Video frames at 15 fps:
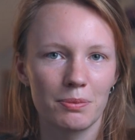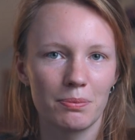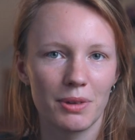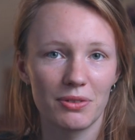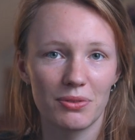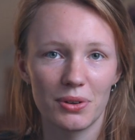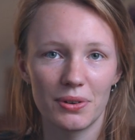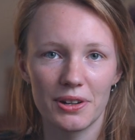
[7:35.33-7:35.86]

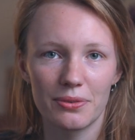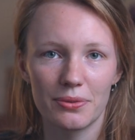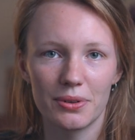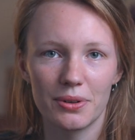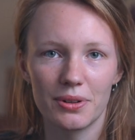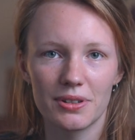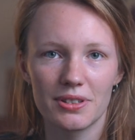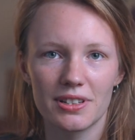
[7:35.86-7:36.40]
my very
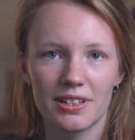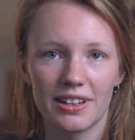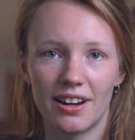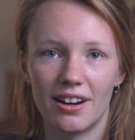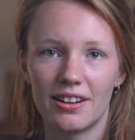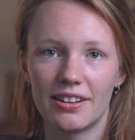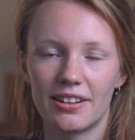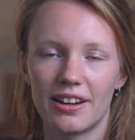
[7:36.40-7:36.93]
first
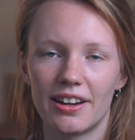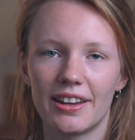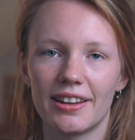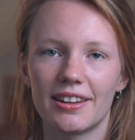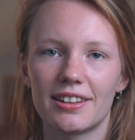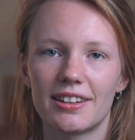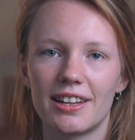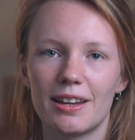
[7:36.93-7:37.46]
yarn
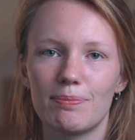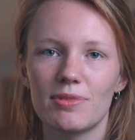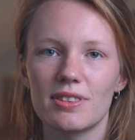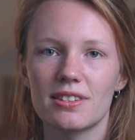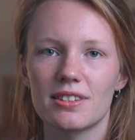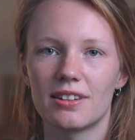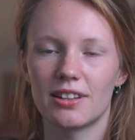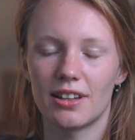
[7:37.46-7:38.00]
dyeing
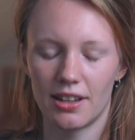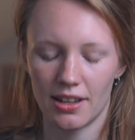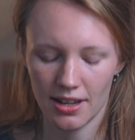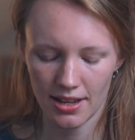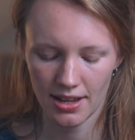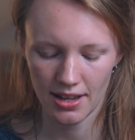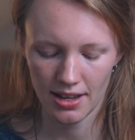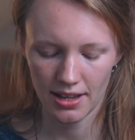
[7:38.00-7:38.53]
attempts, and I
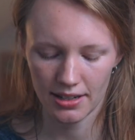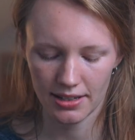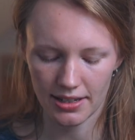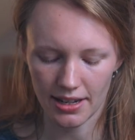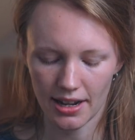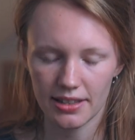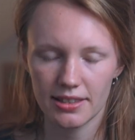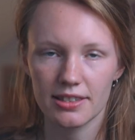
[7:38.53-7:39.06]

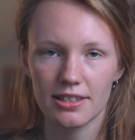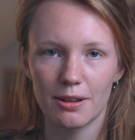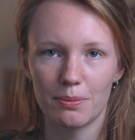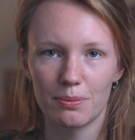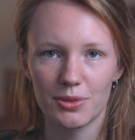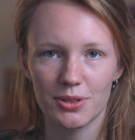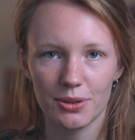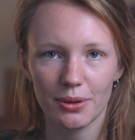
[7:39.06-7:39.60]
dyed
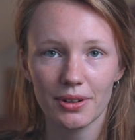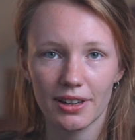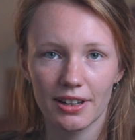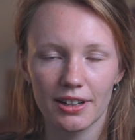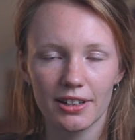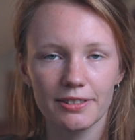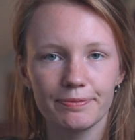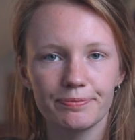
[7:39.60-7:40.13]
some sock
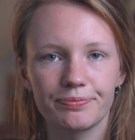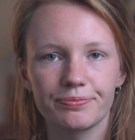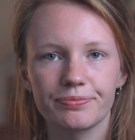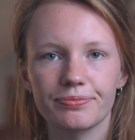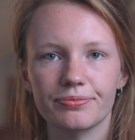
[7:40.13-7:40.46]
yarn,